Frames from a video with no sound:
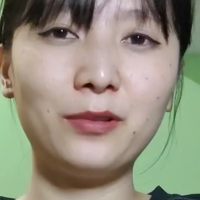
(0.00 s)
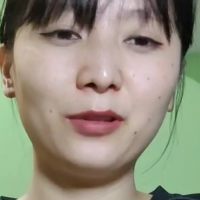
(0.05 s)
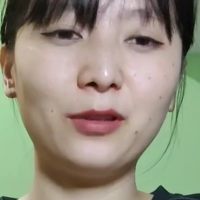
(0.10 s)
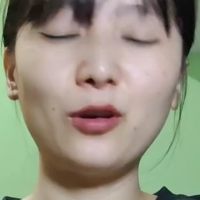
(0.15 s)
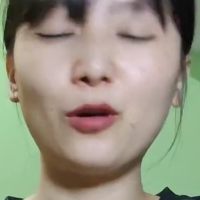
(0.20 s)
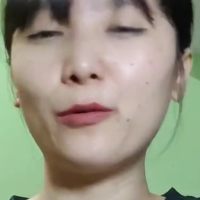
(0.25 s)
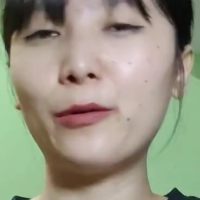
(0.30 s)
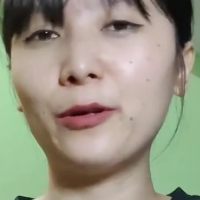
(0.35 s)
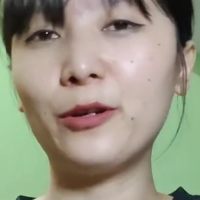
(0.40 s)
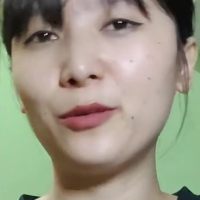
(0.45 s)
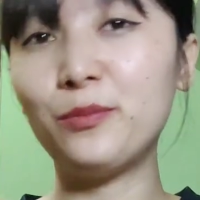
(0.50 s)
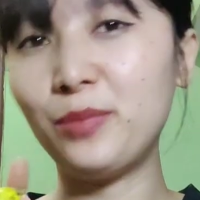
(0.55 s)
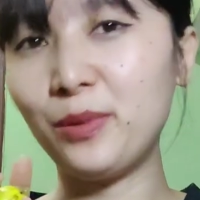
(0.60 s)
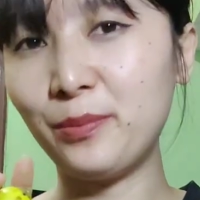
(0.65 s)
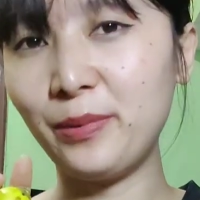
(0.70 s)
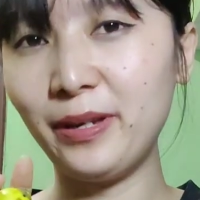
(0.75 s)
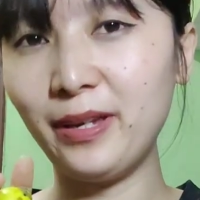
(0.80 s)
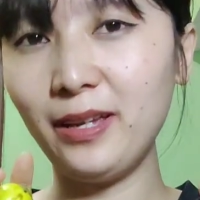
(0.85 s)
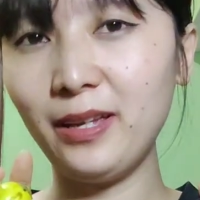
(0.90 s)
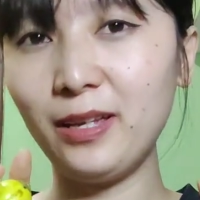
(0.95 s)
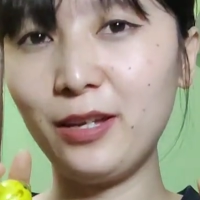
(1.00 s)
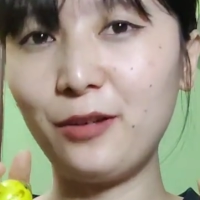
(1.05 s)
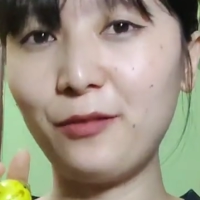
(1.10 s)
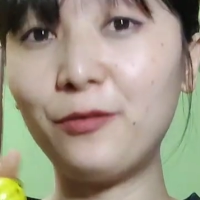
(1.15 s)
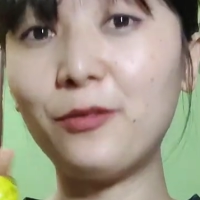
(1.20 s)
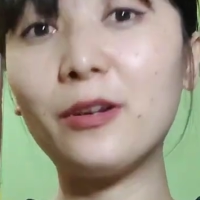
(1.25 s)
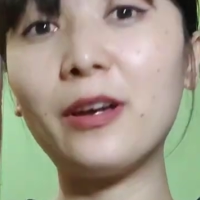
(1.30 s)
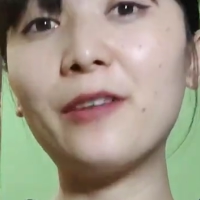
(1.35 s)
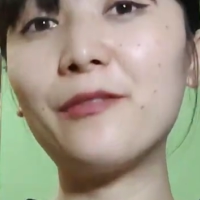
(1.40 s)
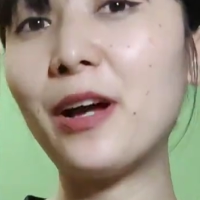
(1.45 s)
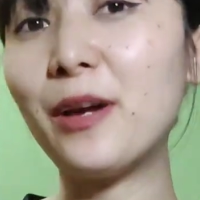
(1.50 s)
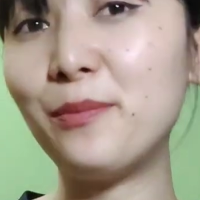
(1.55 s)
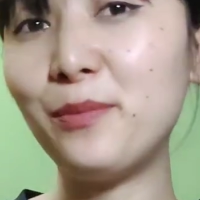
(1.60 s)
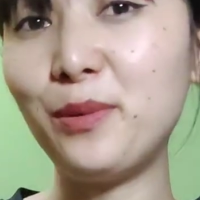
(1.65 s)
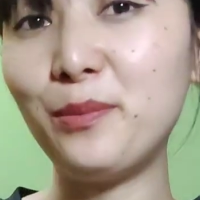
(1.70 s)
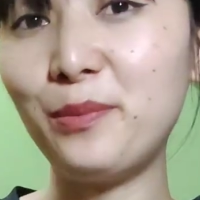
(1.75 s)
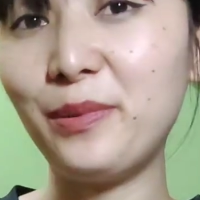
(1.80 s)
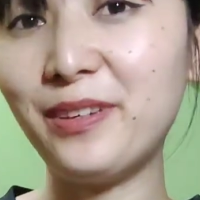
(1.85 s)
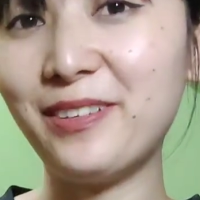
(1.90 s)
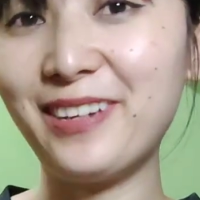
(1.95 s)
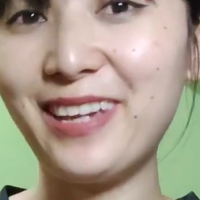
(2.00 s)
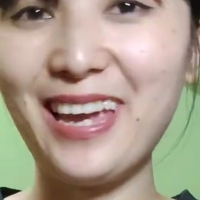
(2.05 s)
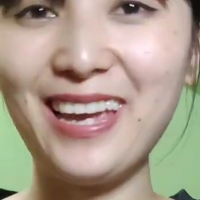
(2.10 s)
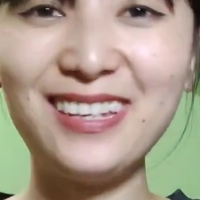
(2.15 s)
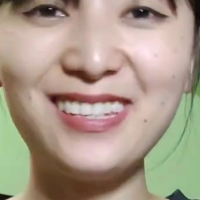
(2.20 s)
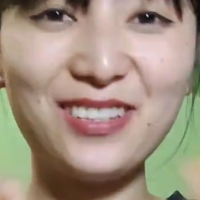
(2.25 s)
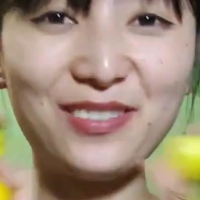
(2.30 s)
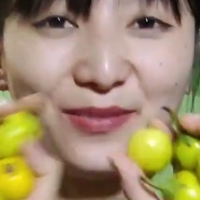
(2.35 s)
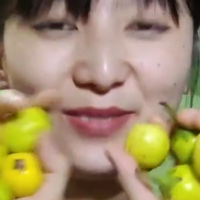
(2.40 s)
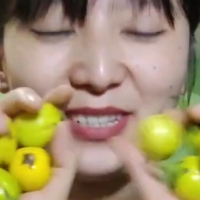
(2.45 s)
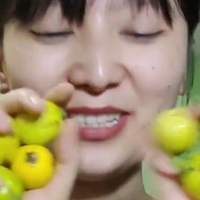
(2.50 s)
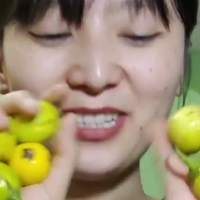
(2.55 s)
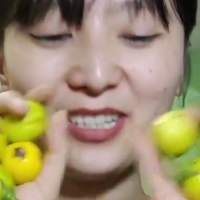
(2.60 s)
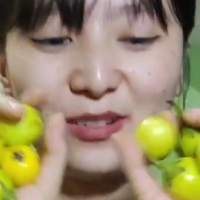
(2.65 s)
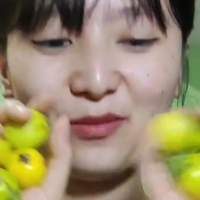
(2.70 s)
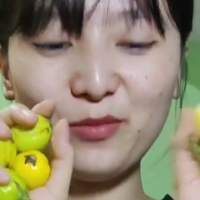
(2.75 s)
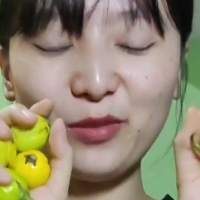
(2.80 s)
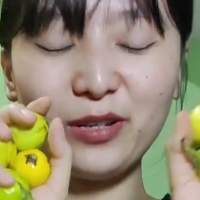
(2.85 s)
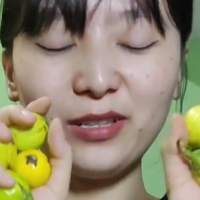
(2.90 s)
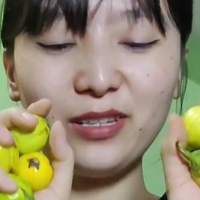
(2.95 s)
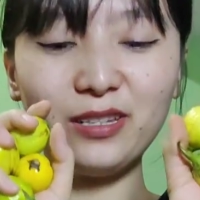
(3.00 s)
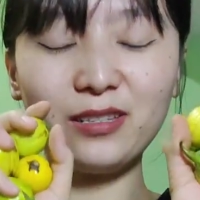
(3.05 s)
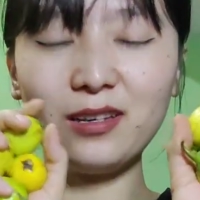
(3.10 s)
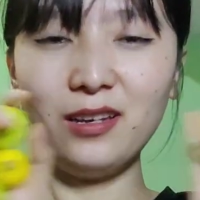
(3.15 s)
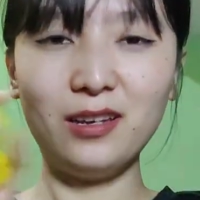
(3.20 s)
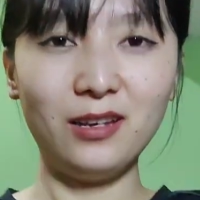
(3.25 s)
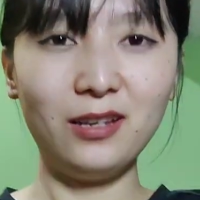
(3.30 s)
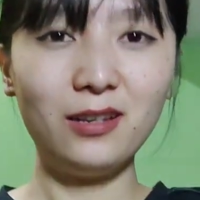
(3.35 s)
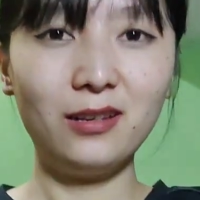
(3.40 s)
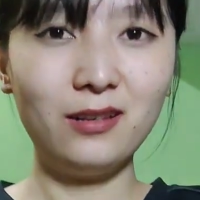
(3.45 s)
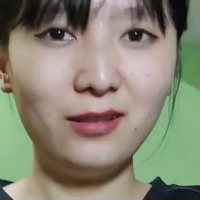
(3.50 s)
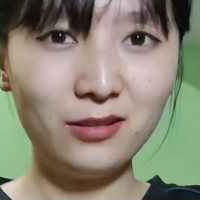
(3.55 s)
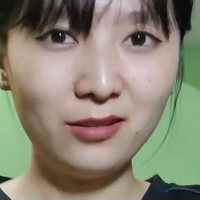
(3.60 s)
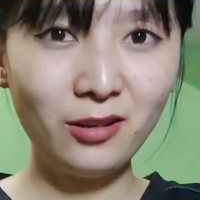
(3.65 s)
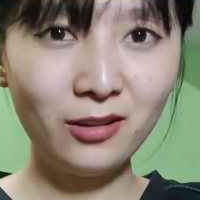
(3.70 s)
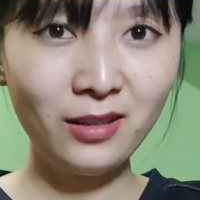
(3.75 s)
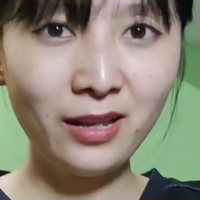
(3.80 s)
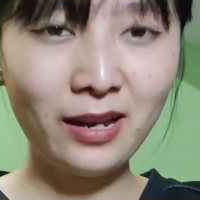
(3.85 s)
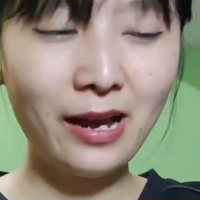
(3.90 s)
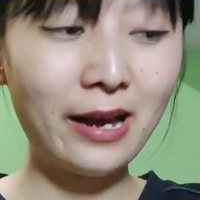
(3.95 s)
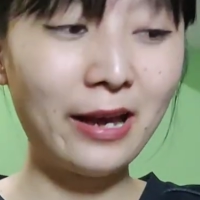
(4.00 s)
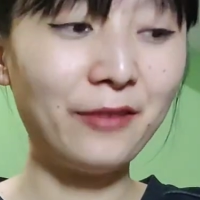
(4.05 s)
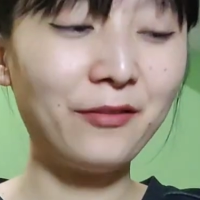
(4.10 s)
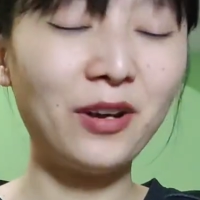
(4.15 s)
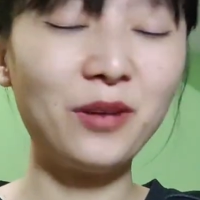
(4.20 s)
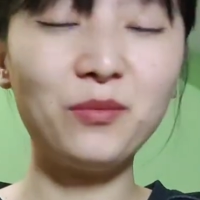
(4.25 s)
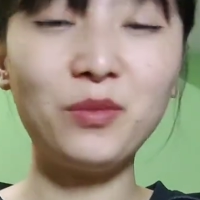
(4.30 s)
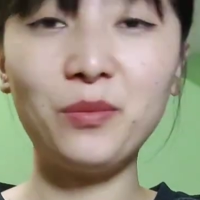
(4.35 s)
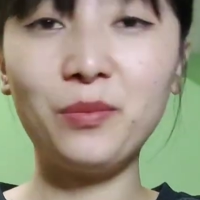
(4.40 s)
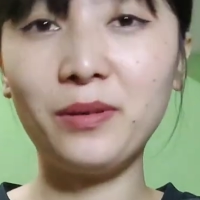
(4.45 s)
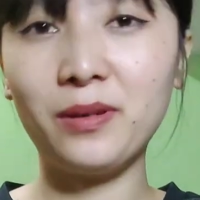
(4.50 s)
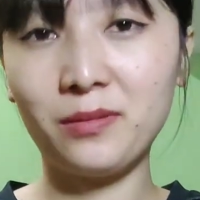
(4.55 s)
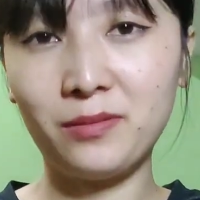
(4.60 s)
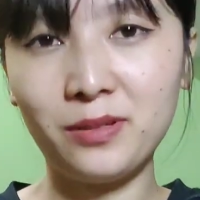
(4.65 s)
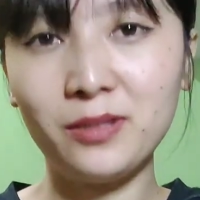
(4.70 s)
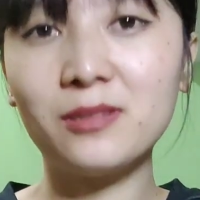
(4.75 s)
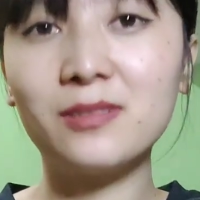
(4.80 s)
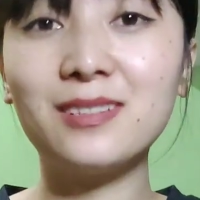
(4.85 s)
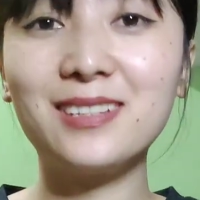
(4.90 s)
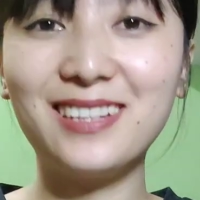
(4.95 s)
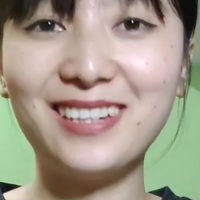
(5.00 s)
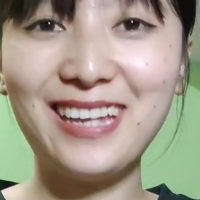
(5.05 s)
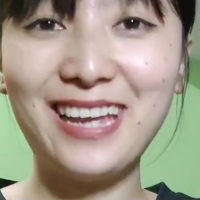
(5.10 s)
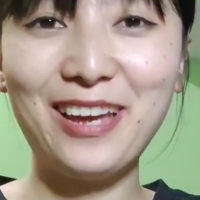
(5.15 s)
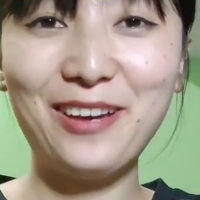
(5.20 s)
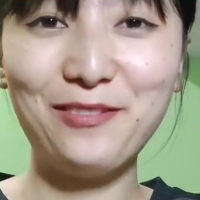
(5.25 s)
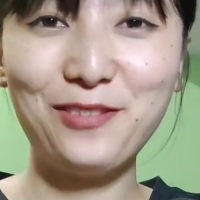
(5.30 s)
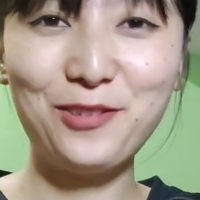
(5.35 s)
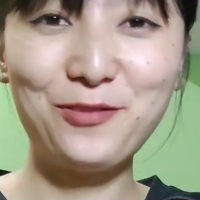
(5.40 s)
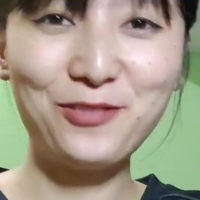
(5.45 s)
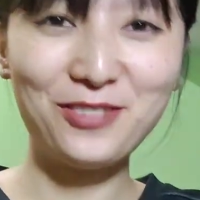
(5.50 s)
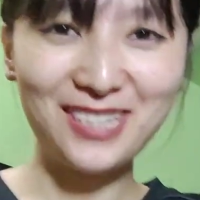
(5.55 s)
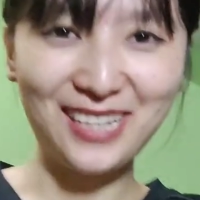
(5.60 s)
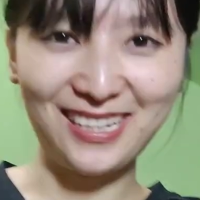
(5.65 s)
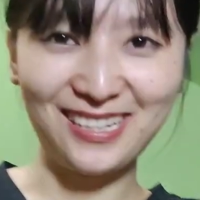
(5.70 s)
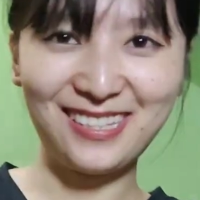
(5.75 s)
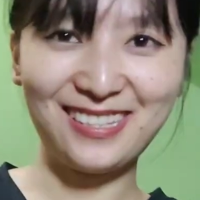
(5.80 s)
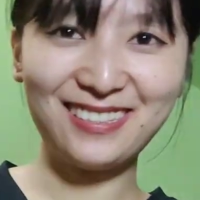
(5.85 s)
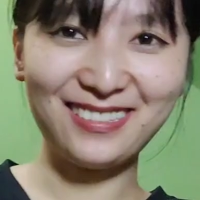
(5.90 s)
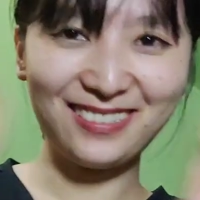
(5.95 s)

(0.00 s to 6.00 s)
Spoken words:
lower your BP if you have high BP. Okay, so I'm just gonna boil this. Not like I have high BP. I'm just gonna have it for taste.